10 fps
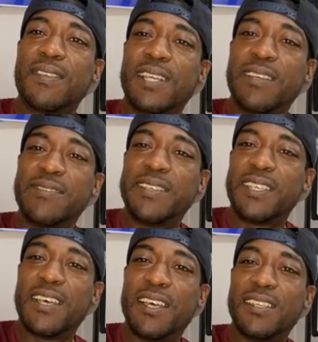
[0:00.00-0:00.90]
I gotta
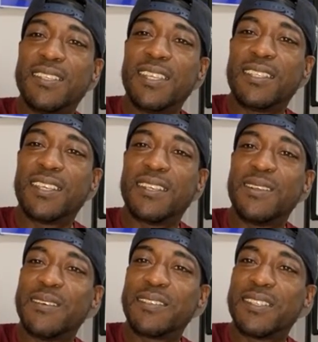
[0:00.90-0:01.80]
figure out how to take
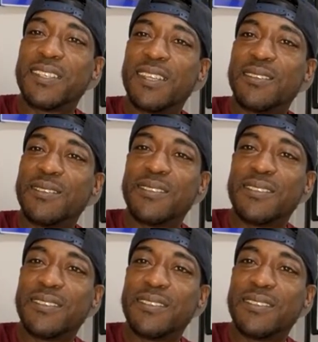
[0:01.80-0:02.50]
that off, you know.